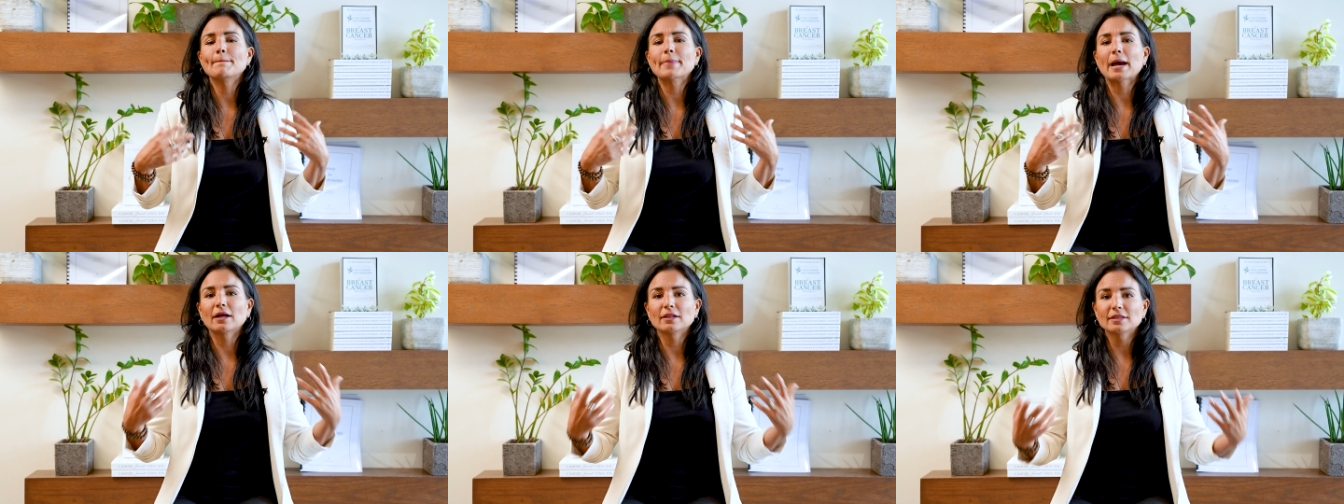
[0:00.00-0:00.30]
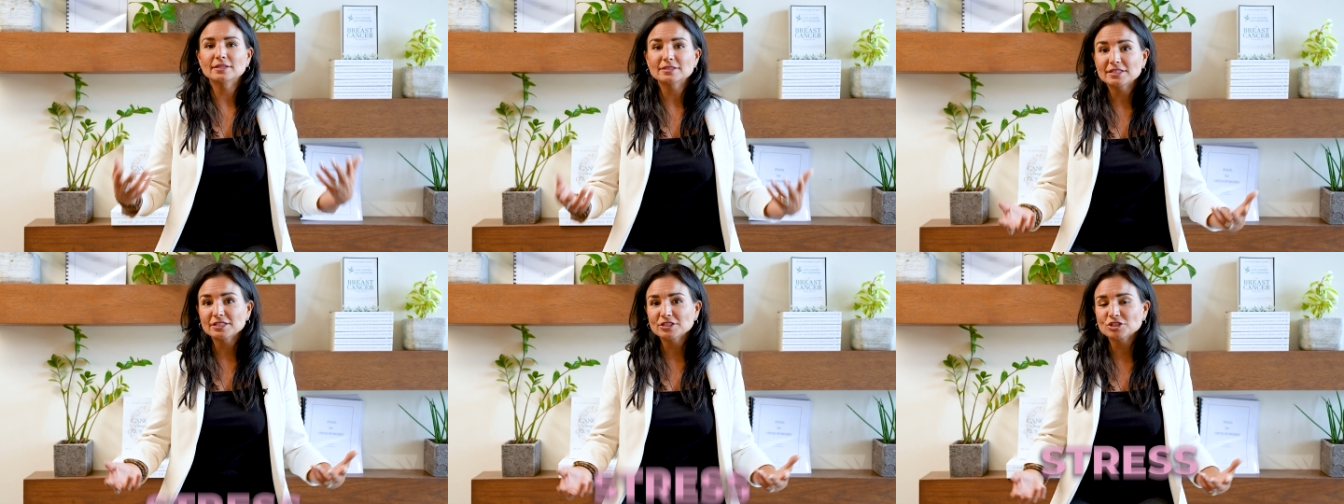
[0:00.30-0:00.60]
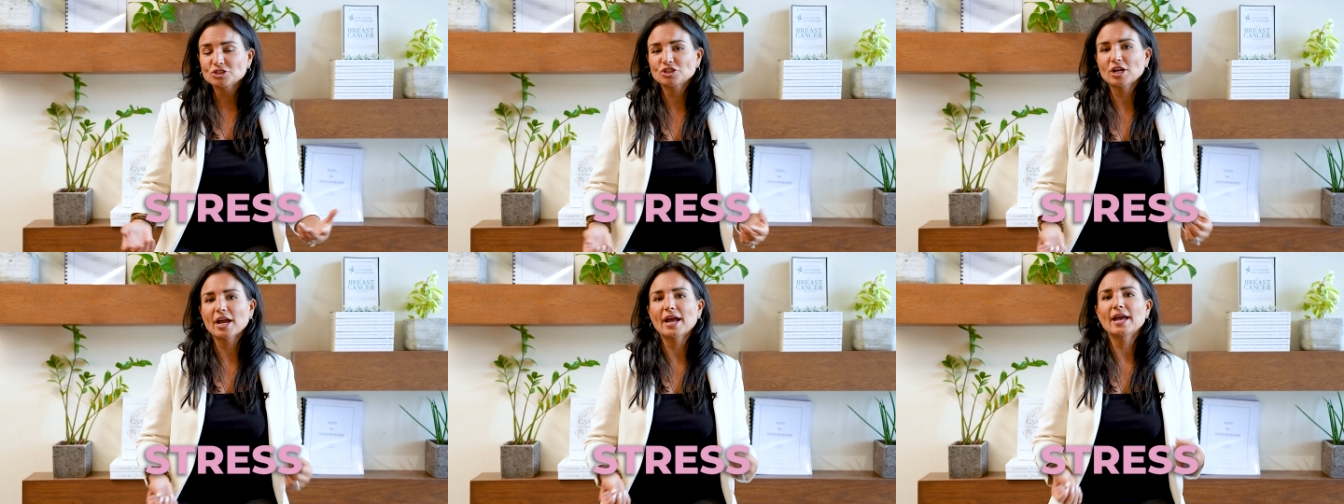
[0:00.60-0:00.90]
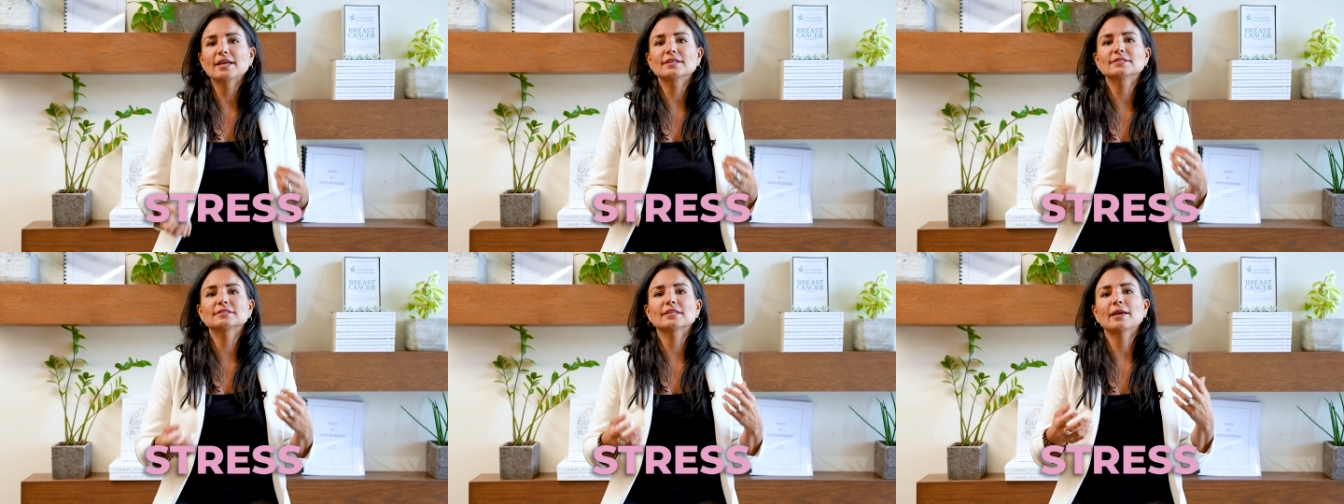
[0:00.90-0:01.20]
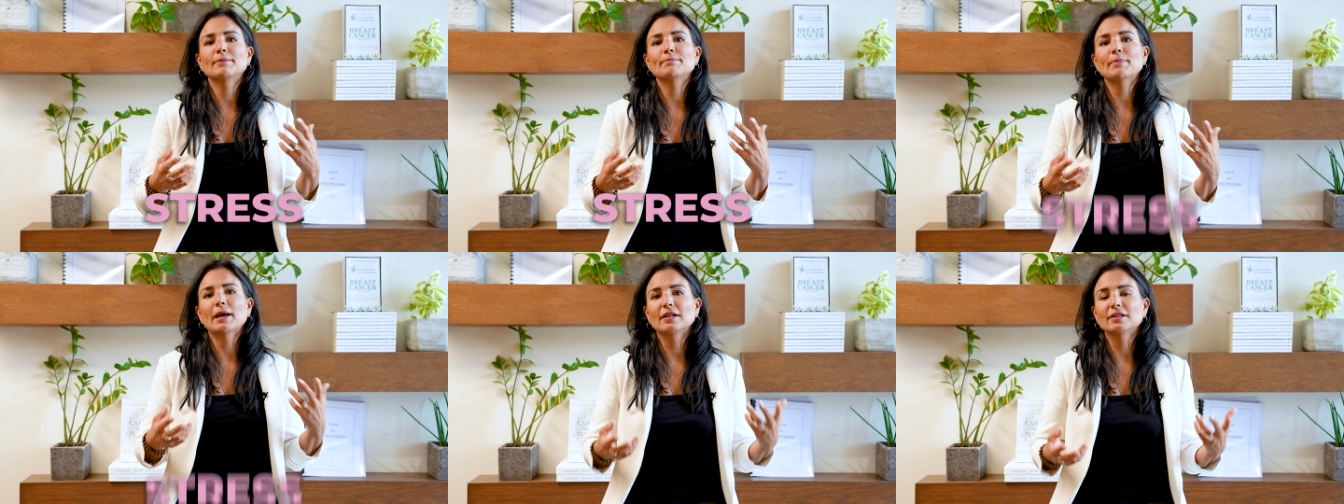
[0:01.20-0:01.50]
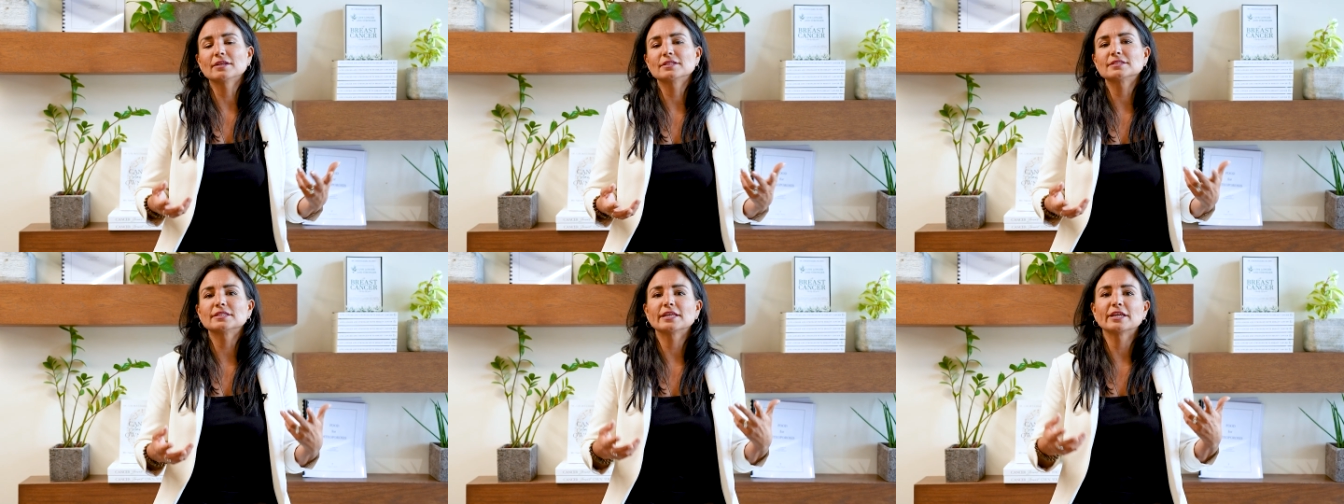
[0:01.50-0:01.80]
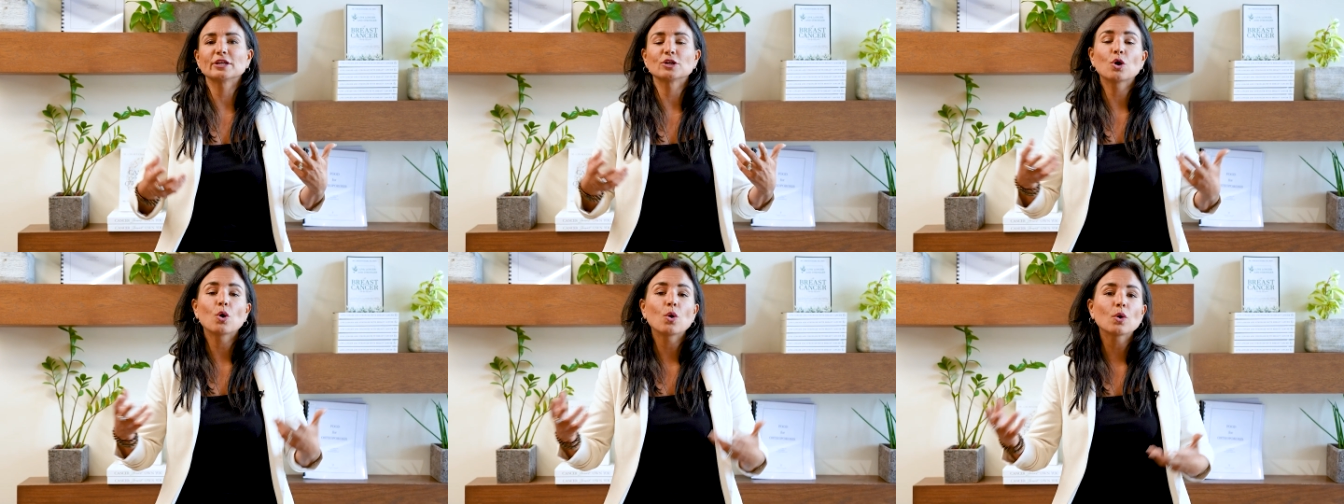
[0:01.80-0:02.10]
balancing stress and
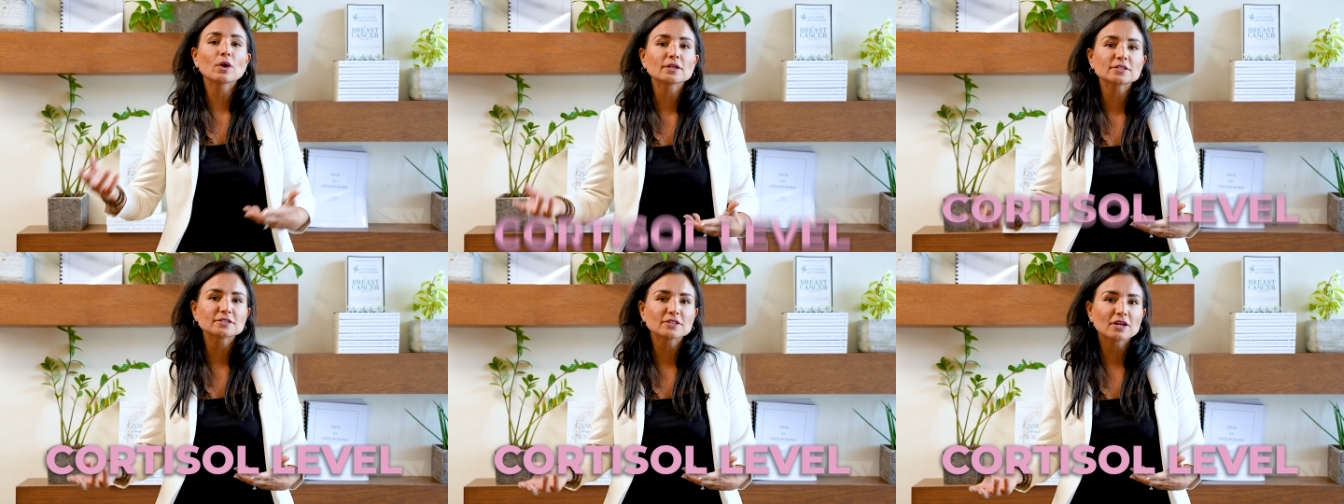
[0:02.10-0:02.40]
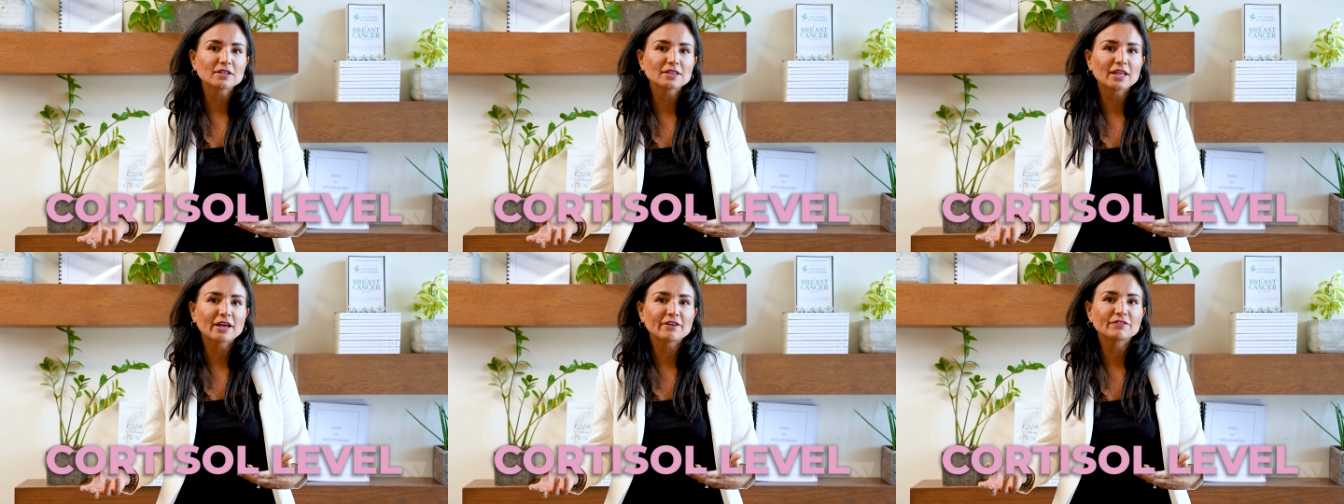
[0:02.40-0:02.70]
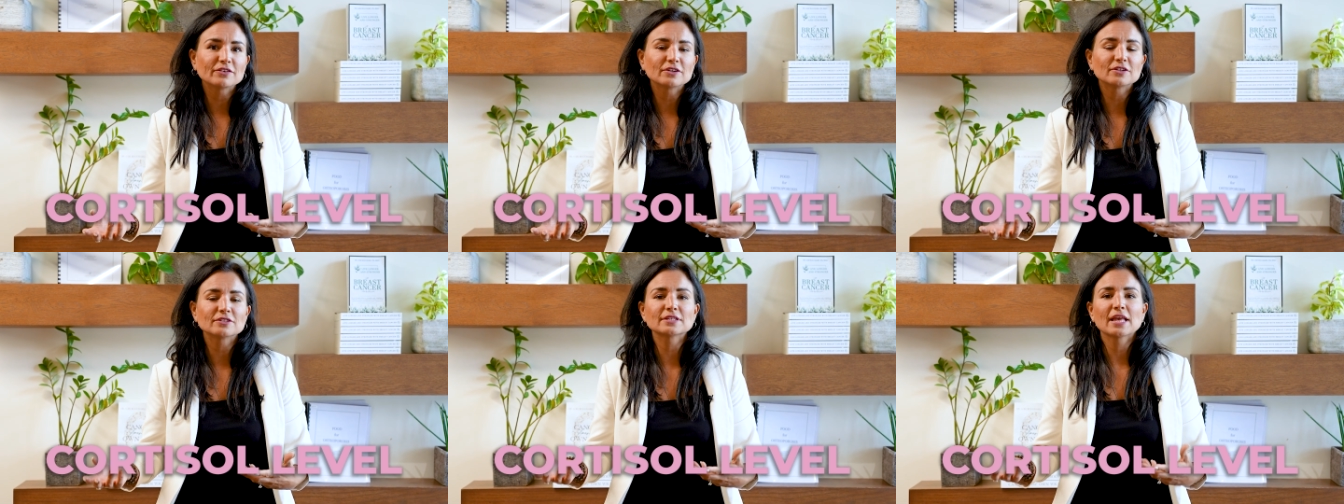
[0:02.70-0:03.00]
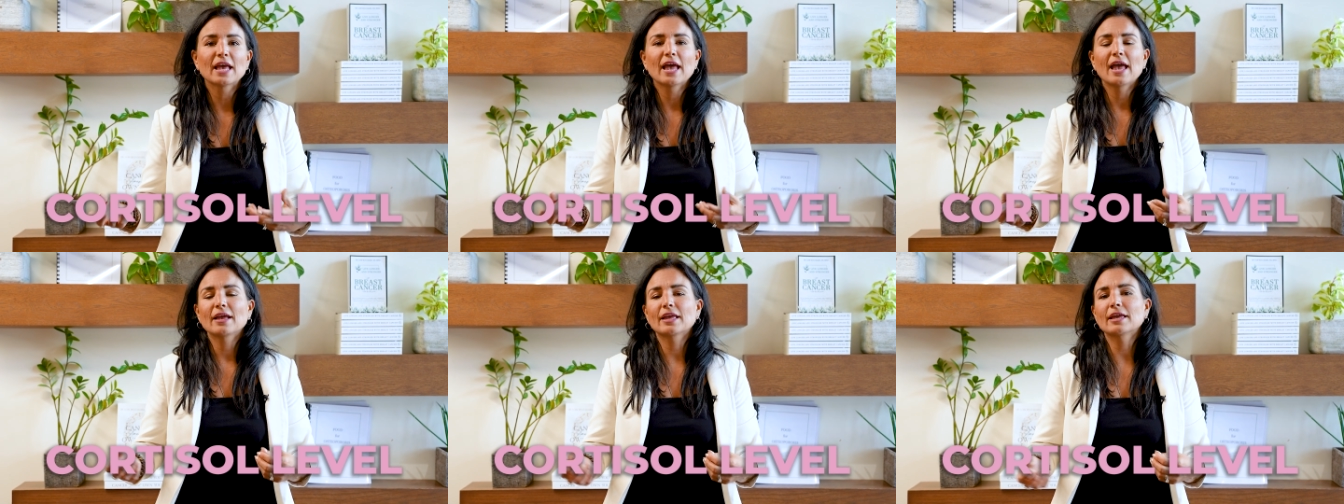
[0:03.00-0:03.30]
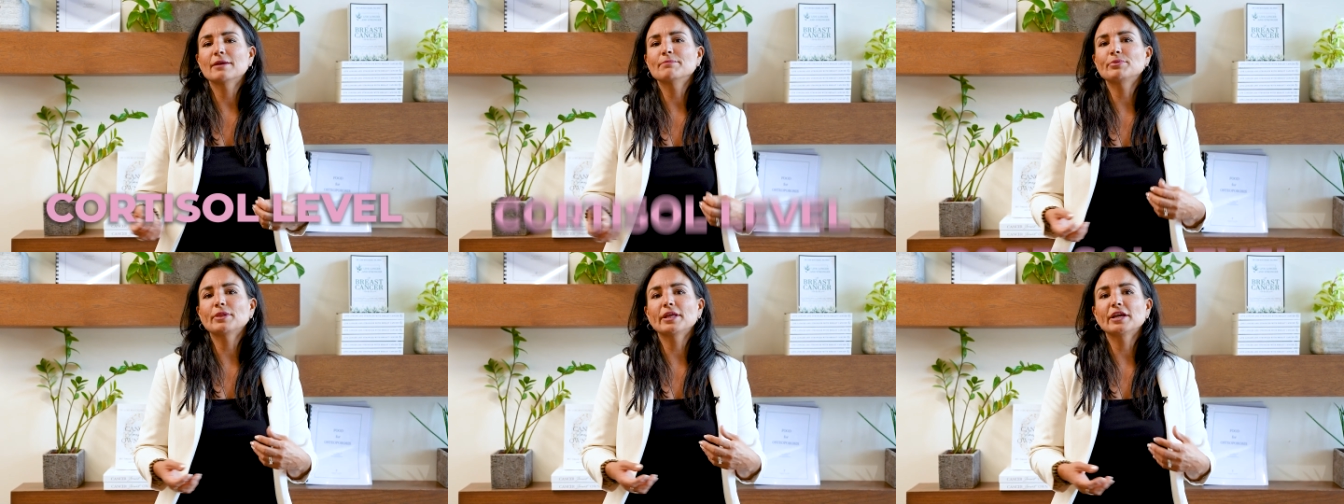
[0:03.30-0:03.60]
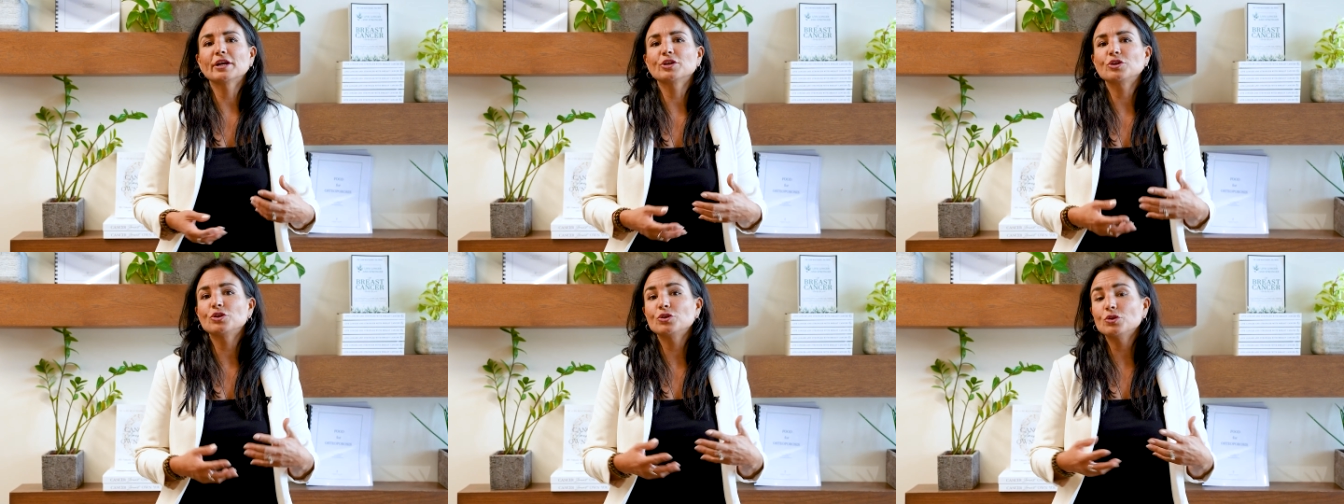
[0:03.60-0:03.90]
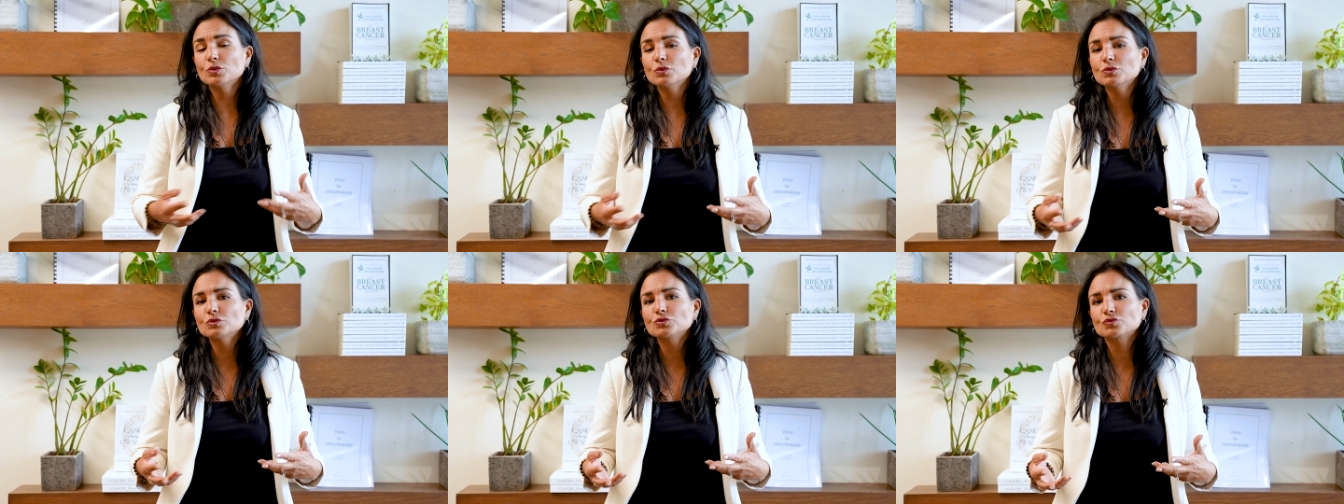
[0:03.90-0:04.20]
balancing cortisol levels can play a
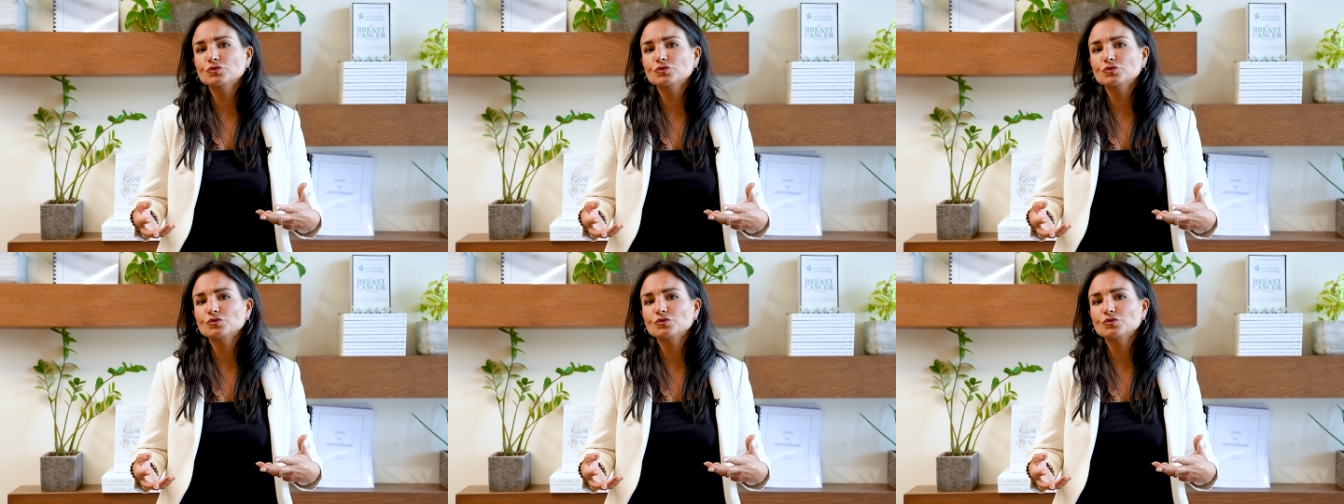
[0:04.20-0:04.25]
huge